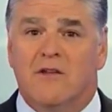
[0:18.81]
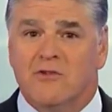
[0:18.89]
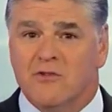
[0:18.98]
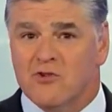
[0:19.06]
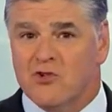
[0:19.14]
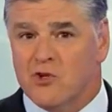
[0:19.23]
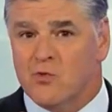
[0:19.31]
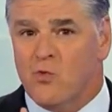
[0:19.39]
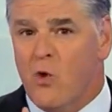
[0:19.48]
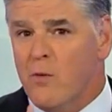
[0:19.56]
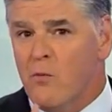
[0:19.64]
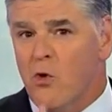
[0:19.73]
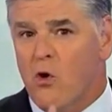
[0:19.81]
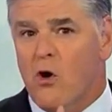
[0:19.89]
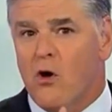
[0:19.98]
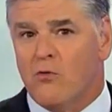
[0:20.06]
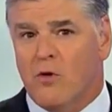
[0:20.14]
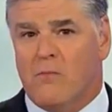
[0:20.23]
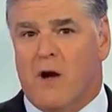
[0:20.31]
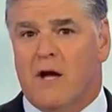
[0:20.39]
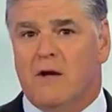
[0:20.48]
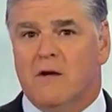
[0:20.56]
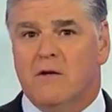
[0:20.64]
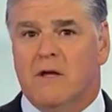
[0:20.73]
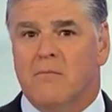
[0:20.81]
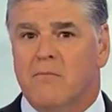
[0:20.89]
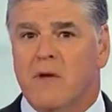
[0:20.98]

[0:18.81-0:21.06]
This is just one more reminder that